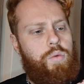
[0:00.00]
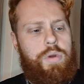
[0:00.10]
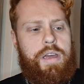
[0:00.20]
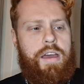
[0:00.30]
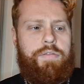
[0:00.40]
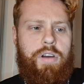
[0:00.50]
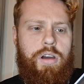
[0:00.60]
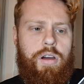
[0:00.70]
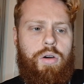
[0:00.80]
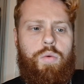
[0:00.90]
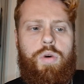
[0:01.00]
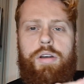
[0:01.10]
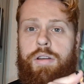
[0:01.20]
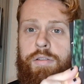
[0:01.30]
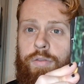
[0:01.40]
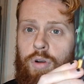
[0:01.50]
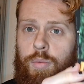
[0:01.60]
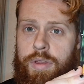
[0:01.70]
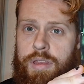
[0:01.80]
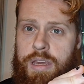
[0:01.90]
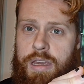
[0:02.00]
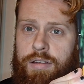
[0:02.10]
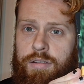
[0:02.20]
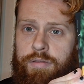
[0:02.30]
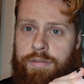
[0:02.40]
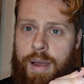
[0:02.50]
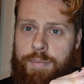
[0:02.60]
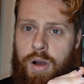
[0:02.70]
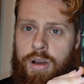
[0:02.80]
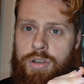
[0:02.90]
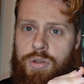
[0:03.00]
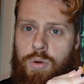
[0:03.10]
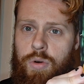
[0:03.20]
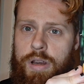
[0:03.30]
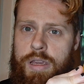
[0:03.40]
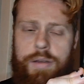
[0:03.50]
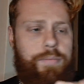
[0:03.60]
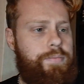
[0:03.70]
We have one from the Vampire story.